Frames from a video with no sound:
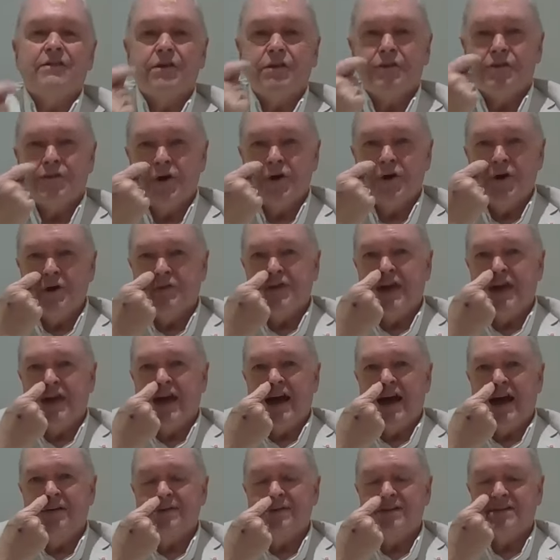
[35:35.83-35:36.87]
The third
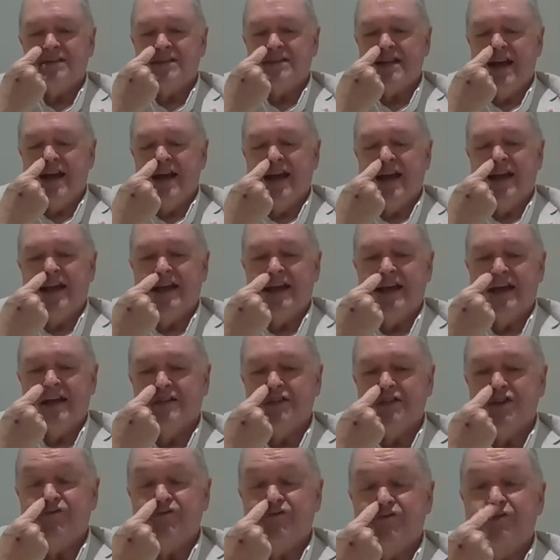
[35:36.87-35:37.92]
thing I would say
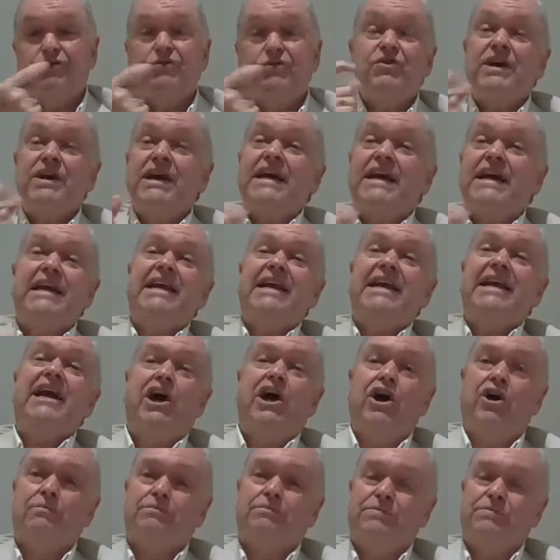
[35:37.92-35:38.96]
that really
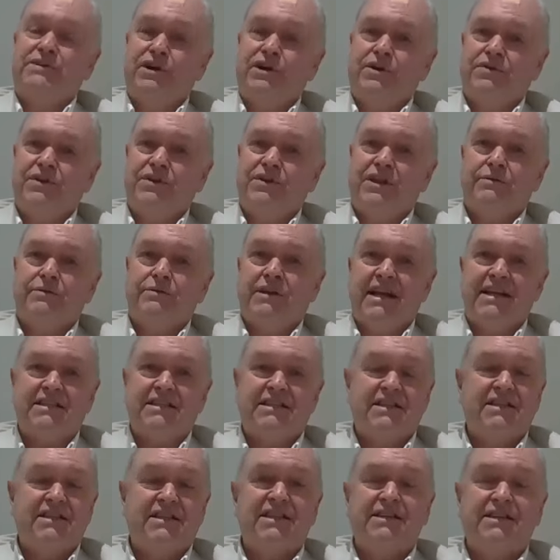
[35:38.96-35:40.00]
helps healthy
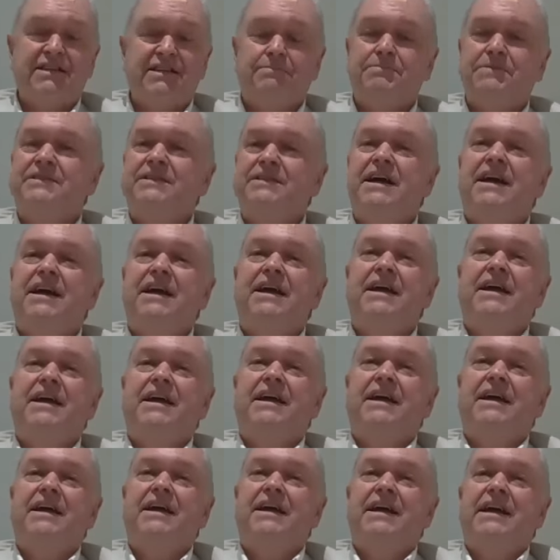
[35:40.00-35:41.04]
relationships
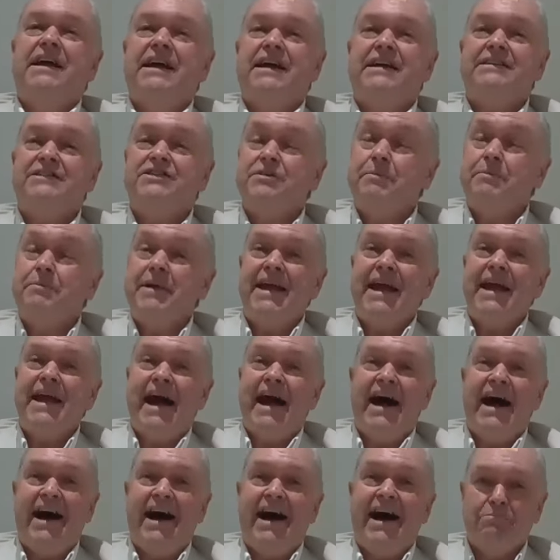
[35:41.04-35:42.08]
is to be
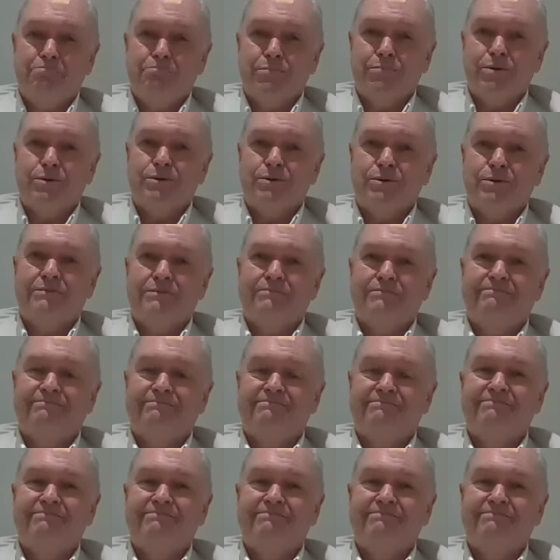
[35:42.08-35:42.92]
humble.